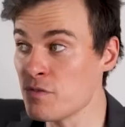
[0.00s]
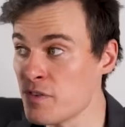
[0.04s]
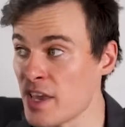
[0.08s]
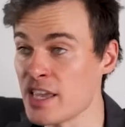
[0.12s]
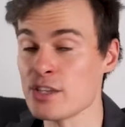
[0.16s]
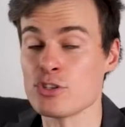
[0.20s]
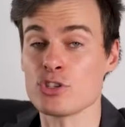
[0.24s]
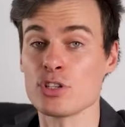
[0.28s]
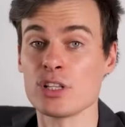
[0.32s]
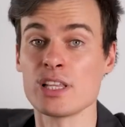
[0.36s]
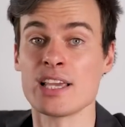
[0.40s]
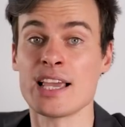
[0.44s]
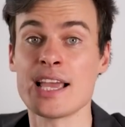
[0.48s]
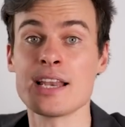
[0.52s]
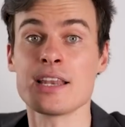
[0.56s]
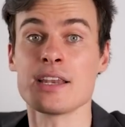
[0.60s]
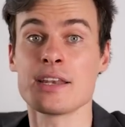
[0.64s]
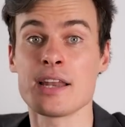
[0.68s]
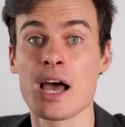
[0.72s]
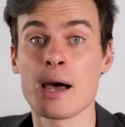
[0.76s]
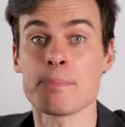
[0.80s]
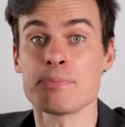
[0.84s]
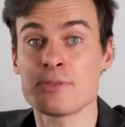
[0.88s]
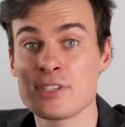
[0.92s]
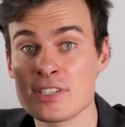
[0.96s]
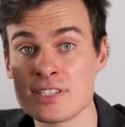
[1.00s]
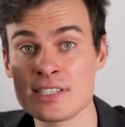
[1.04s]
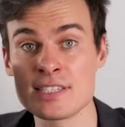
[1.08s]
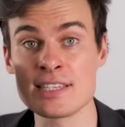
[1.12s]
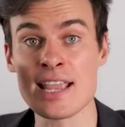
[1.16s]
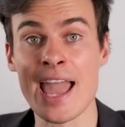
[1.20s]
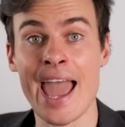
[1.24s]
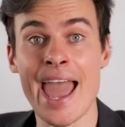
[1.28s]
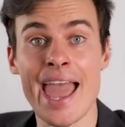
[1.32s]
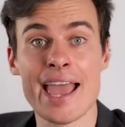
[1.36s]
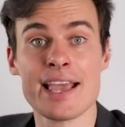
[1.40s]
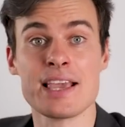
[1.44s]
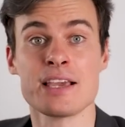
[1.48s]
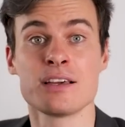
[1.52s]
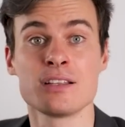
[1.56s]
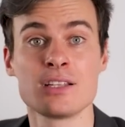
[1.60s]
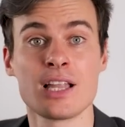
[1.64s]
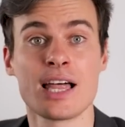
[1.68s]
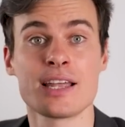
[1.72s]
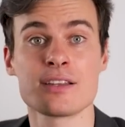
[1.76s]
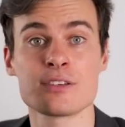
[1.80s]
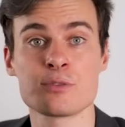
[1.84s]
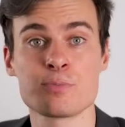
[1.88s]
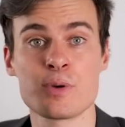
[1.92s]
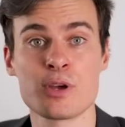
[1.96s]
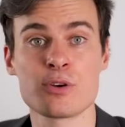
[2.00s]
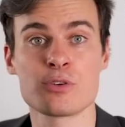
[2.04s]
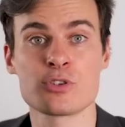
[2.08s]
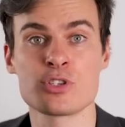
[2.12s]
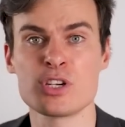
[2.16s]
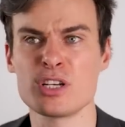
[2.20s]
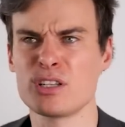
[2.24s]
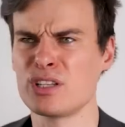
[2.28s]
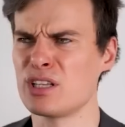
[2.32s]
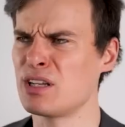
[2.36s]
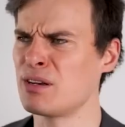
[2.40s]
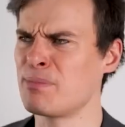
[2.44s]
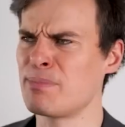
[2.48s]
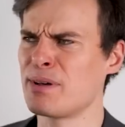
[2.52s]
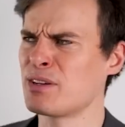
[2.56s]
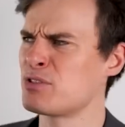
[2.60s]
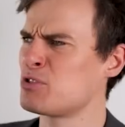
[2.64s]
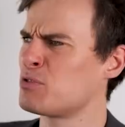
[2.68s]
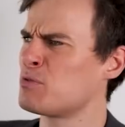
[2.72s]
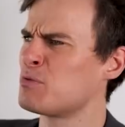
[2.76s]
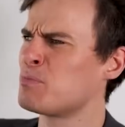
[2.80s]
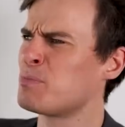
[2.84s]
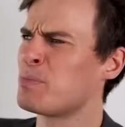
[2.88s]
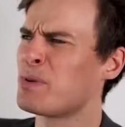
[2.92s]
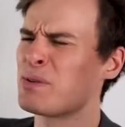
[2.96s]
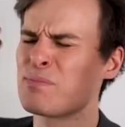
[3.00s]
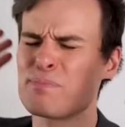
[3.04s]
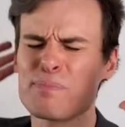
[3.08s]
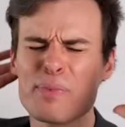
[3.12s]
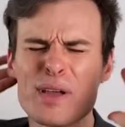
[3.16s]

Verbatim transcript: eventually ended up snagging Gladys Berejiklian and a bunch of, a